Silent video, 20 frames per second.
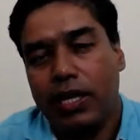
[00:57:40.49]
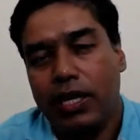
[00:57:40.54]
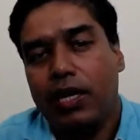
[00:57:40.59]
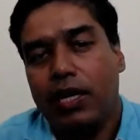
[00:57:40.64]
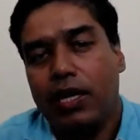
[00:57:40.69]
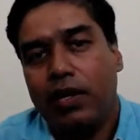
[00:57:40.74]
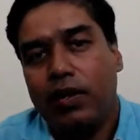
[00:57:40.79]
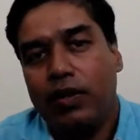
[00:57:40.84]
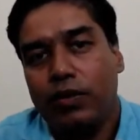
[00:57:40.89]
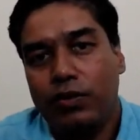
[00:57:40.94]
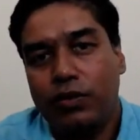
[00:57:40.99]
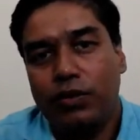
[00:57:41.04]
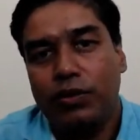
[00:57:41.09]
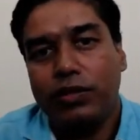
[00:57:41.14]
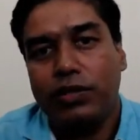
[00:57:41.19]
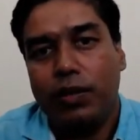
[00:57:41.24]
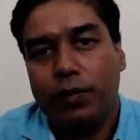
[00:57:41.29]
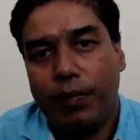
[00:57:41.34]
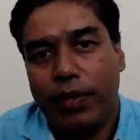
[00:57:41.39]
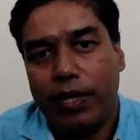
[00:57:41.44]
you choose a
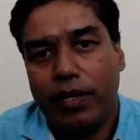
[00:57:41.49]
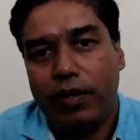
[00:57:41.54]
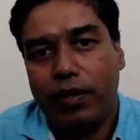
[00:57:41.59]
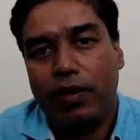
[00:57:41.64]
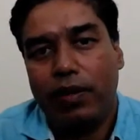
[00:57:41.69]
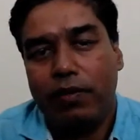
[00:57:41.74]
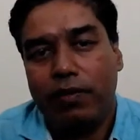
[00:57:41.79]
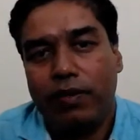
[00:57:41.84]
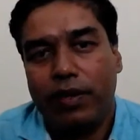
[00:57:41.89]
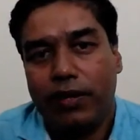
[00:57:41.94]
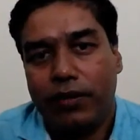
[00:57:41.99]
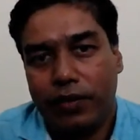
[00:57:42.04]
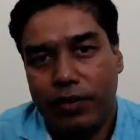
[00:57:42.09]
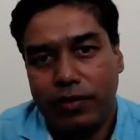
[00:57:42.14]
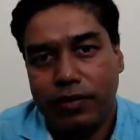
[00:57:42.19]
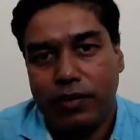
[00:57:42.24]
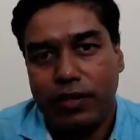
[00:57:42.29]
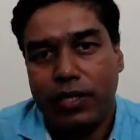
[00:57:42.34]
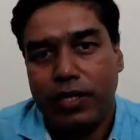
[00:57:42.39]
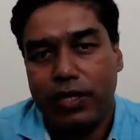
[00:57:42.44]
particular
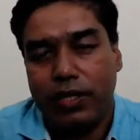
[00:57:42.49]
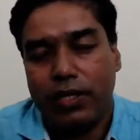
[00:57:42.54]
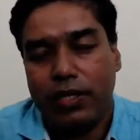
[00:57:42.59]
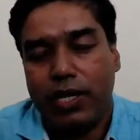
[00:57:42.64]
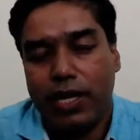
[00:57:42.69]
frequency,